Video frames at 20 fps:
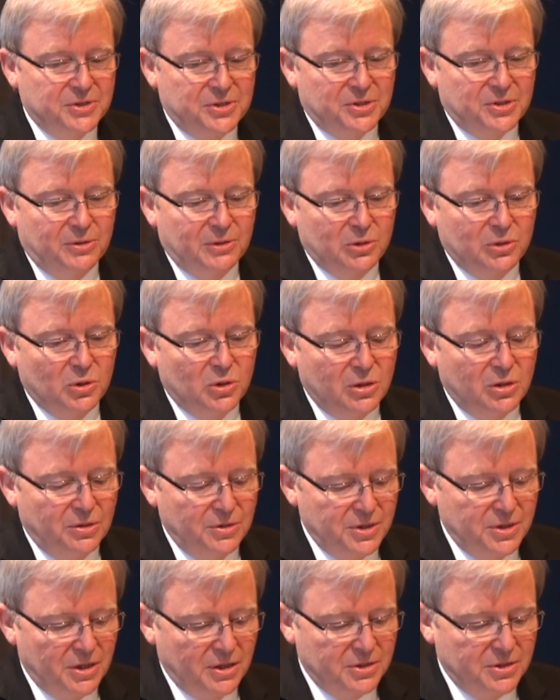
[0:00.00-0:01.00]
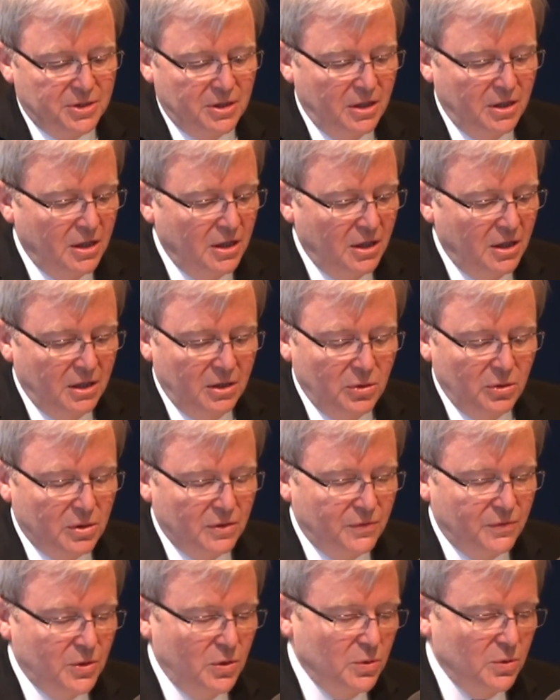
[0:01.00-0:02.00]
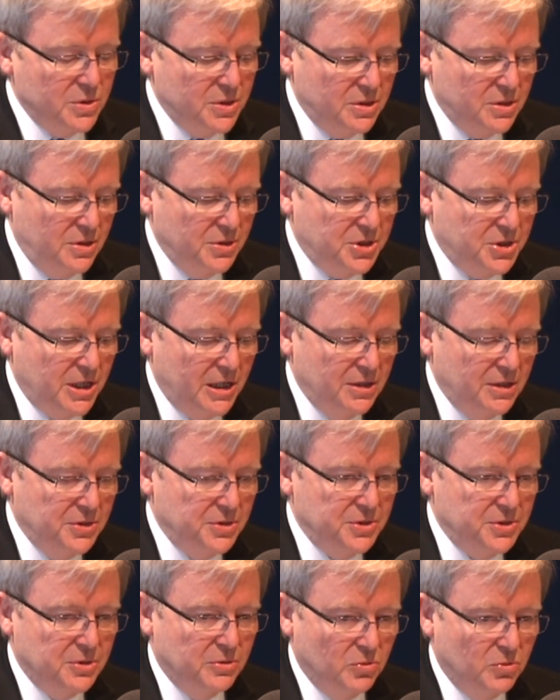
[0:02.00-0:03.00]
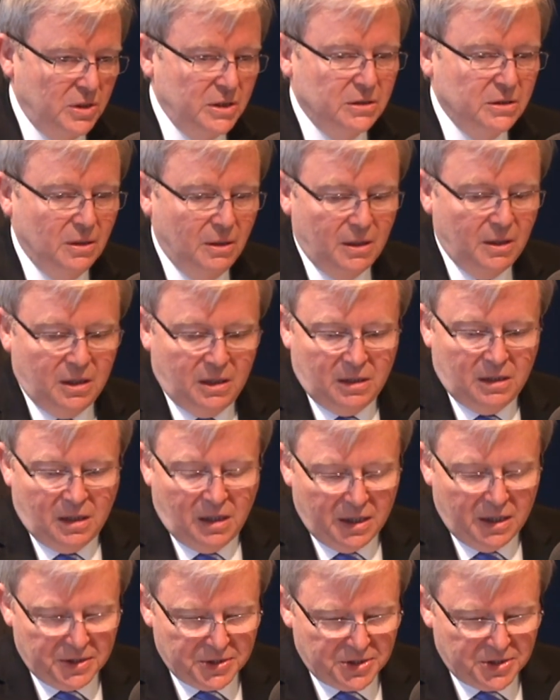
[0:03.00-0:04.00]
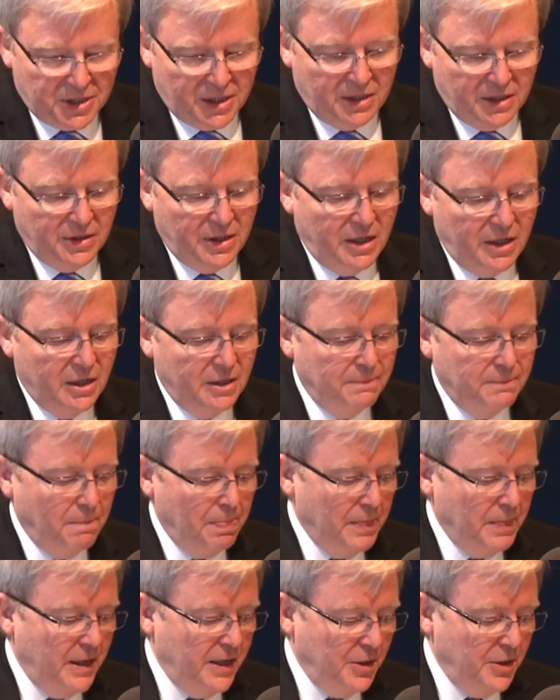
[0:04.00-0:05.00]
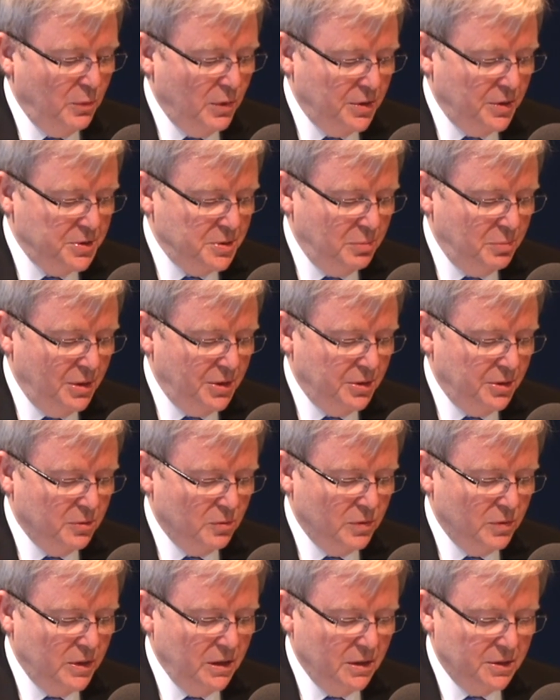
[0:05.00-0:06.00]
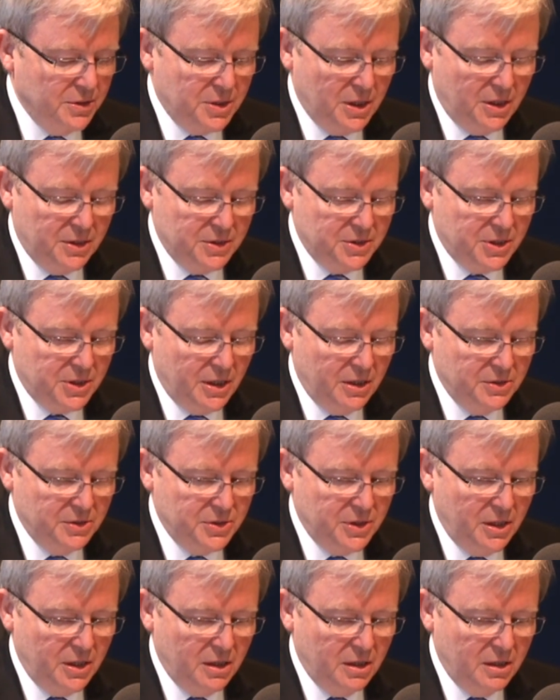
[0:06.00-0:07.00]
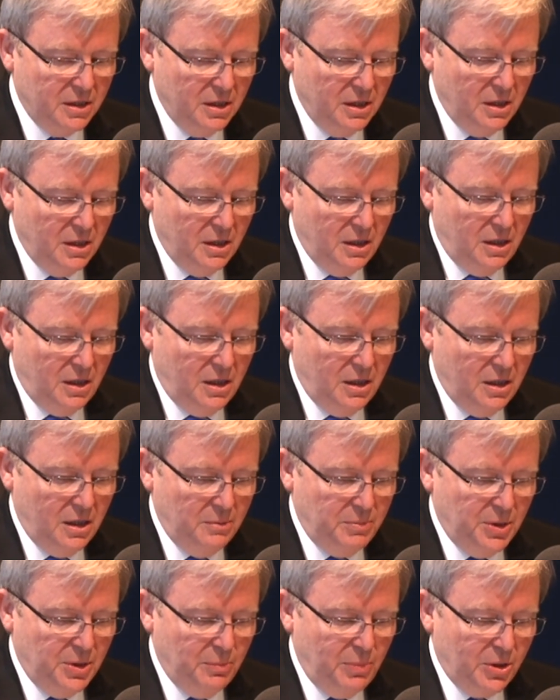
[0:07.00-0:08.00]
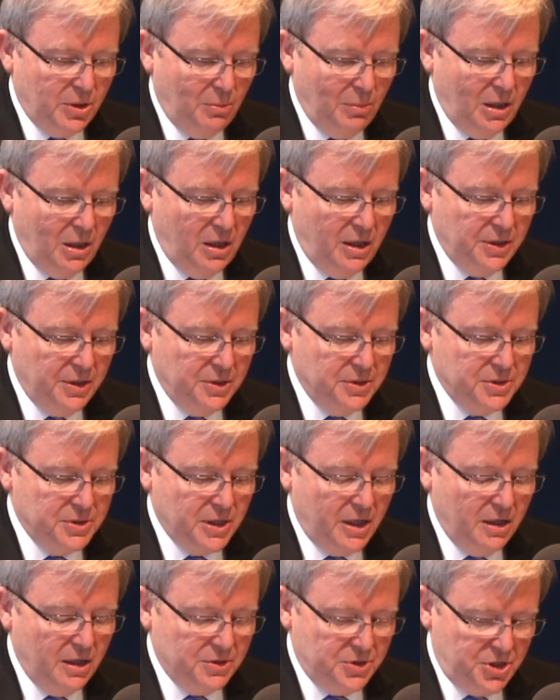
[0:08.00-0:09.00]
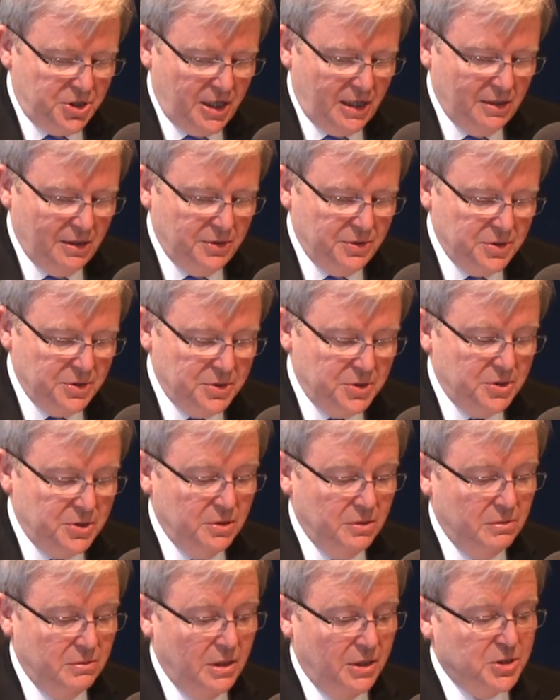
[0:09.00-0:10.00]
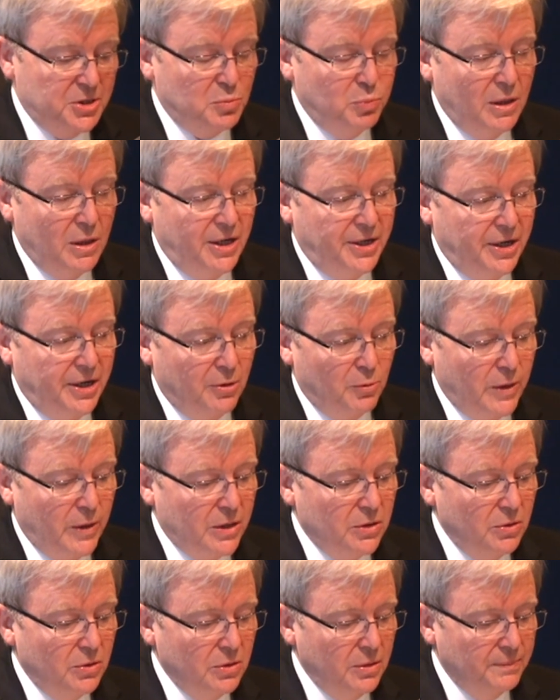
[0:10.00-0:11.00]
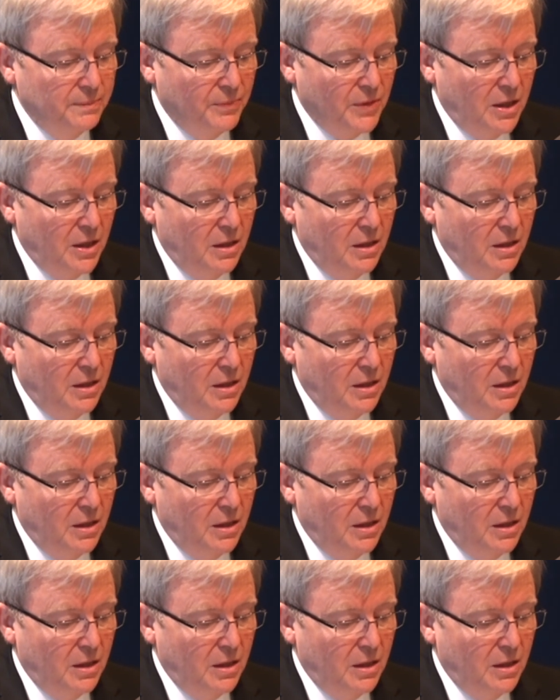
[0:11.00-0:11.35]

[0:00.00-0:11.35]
of historical context. Look, of course, the challenges are real. I understand that. Anyone who's a political realist understands that. But the bottom line is our challenge is to explain our record